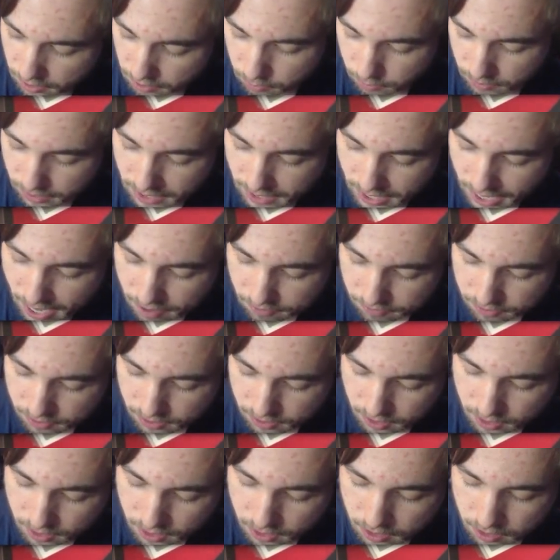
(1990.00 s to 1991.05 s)
we have
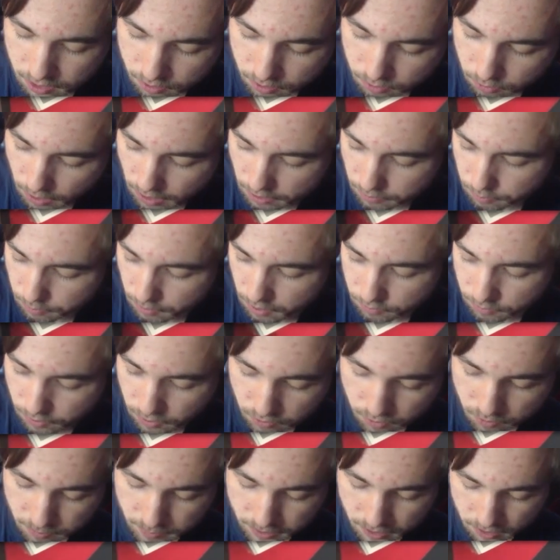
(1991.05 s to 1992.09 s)
the grade 1
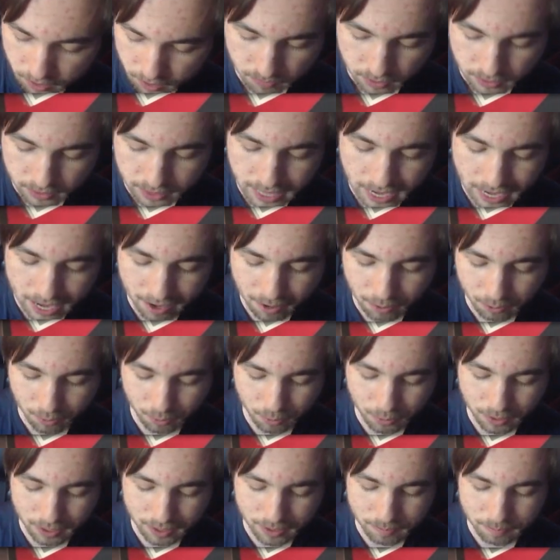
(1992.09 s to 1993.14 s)
Rirami. Now,
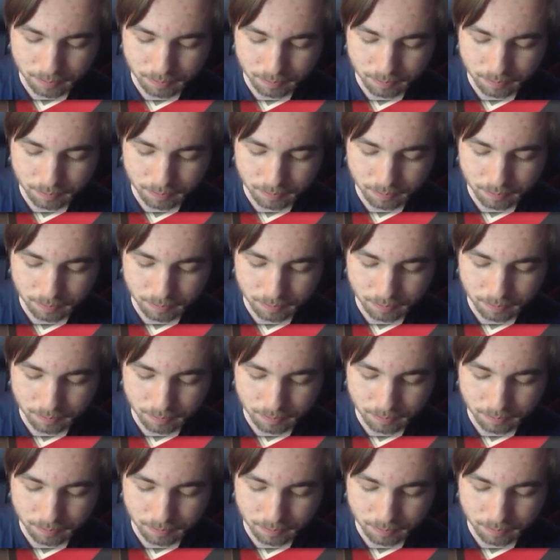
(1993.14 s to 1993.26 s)
we